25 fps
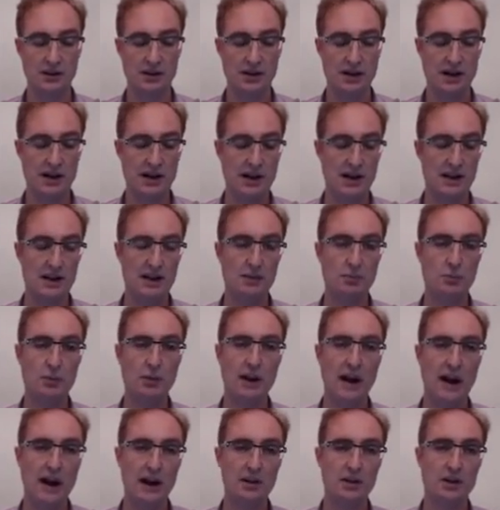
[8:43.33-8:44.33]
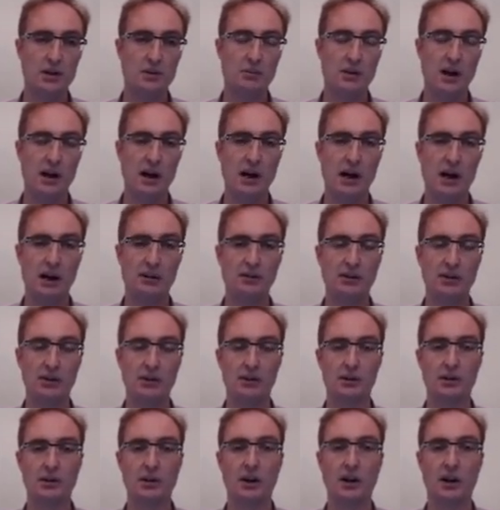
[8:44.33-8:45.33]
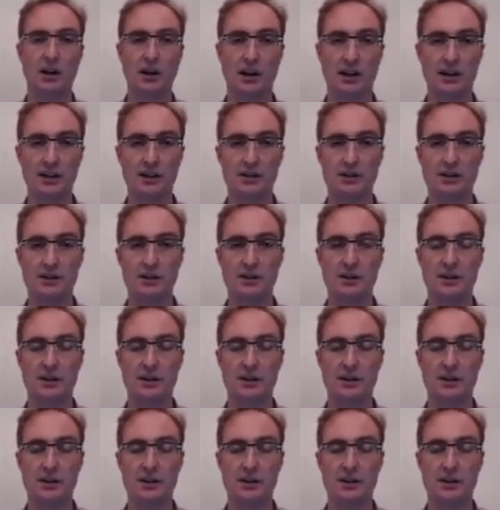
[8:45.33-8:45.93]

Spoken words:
and it would act on behalf of those clients,